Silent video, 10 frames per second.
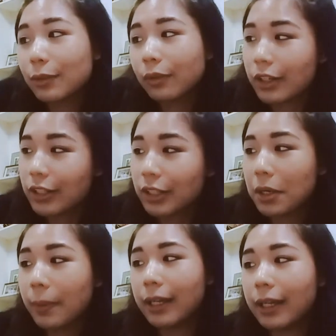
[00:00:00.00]
wash
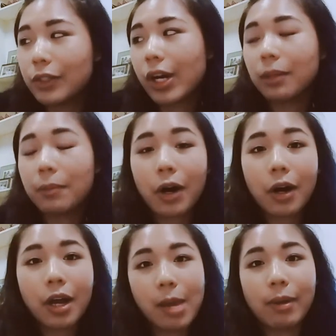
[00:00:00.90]
them and try them
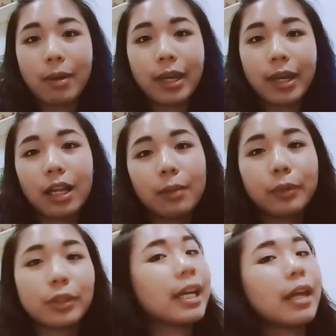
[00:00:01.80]
on, and maybe I'll
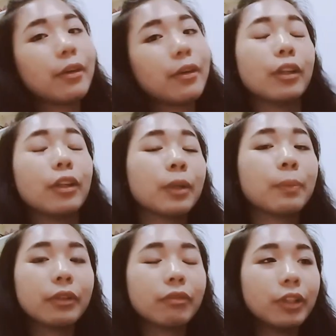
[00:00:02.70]
put together a
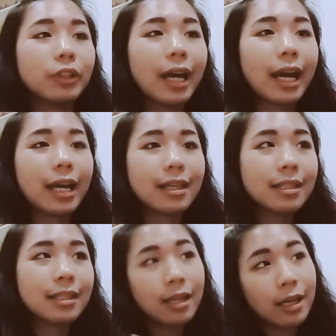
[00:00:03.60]
lookbook for you guys.